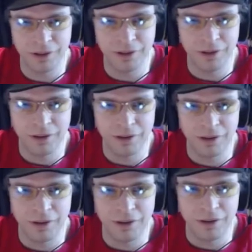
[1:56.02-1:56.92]

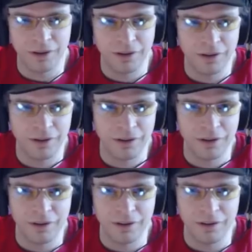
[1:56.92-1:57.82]

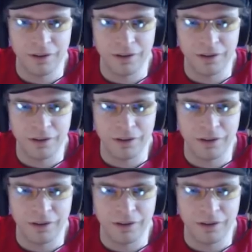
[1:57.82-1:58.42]
Nobody speaks.